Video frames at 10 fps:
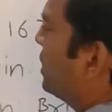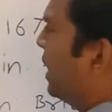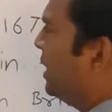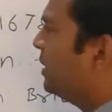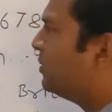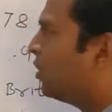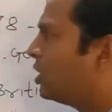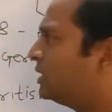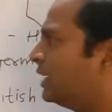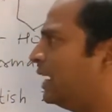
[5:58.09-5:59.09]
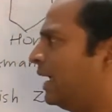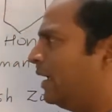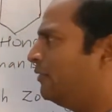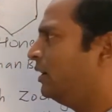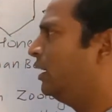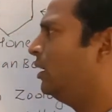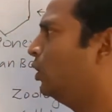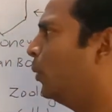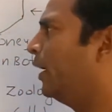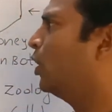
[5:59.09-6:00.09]
scientist was A.V.
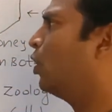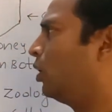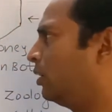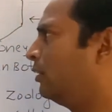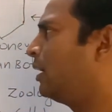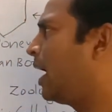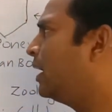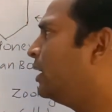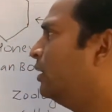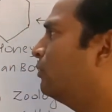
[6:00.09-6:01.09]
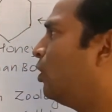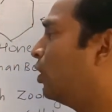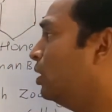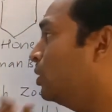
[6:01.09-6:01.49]
Leeuwenhoek, Anton von